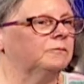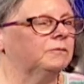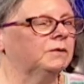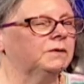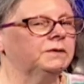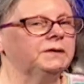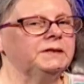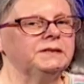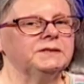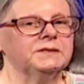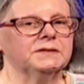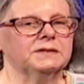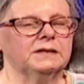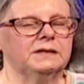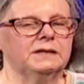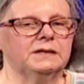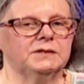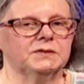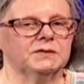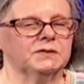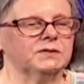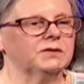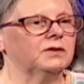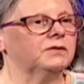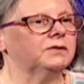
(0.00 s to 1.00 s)
One is
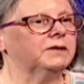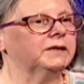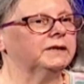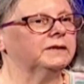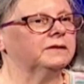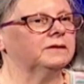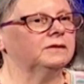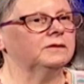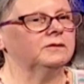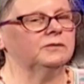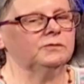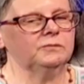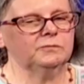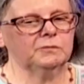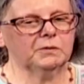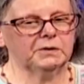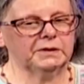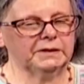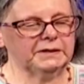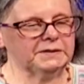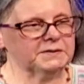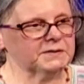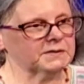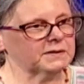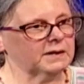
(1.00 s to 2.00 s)
historical and one is